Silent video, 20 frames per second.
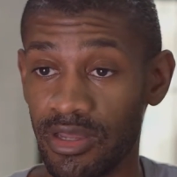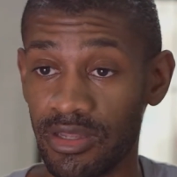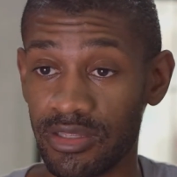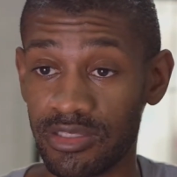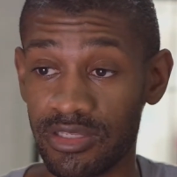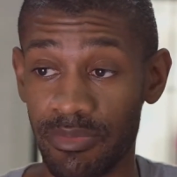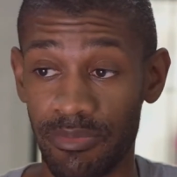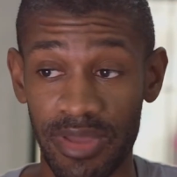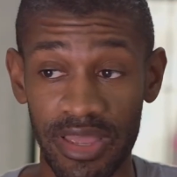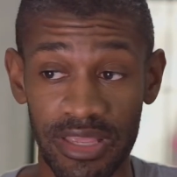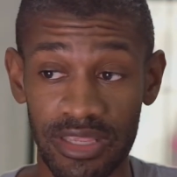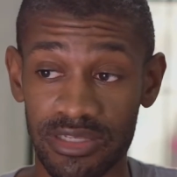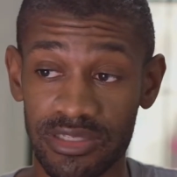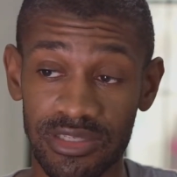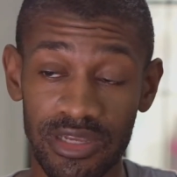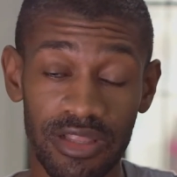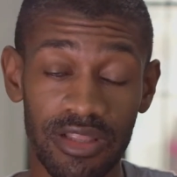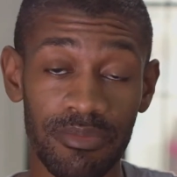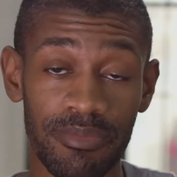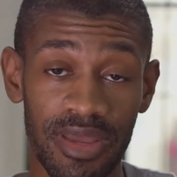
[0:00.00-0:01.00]
to make it
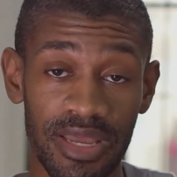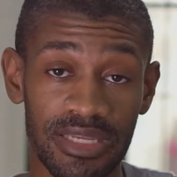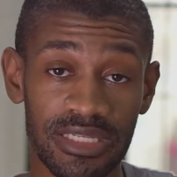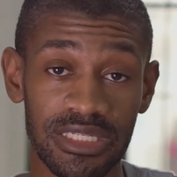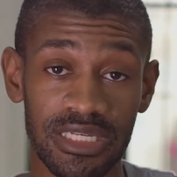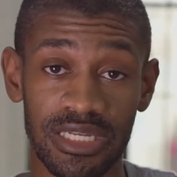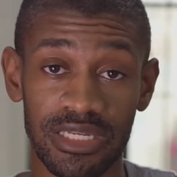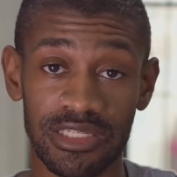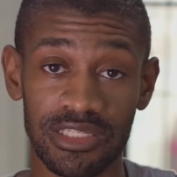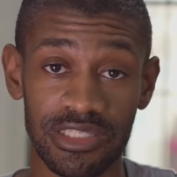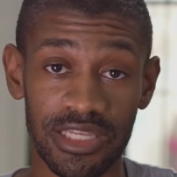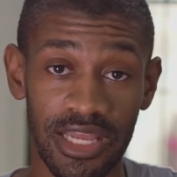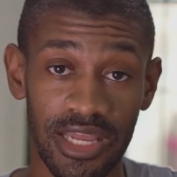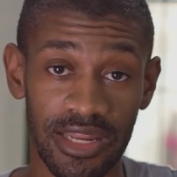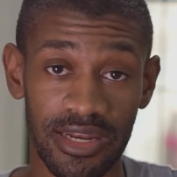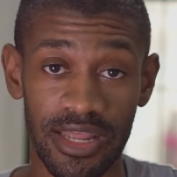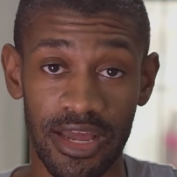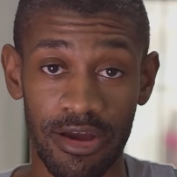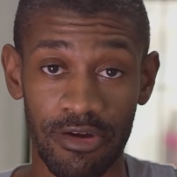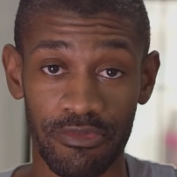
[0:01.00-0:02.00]
still amazing and
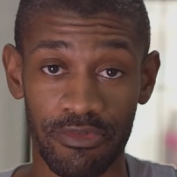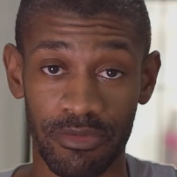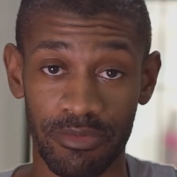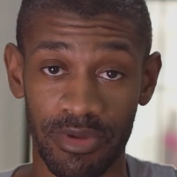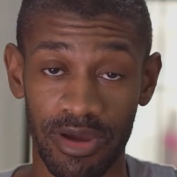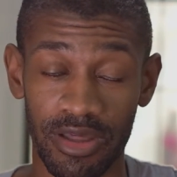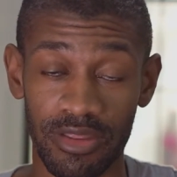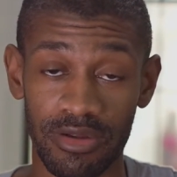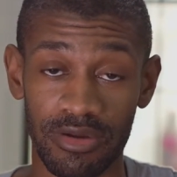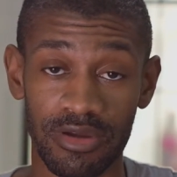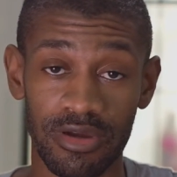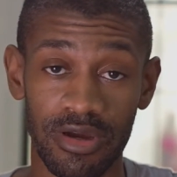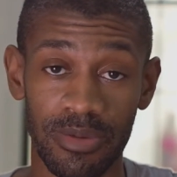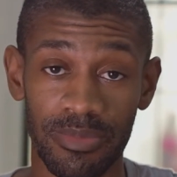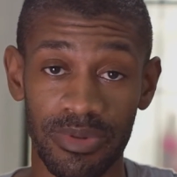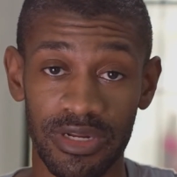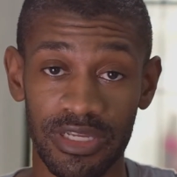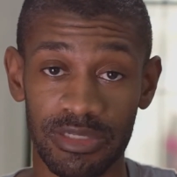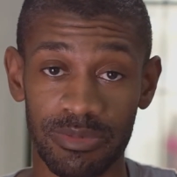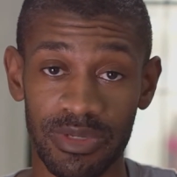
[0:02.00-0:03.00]
stand out from other
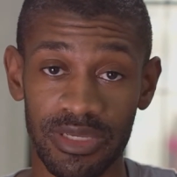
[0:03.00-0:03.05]
companies.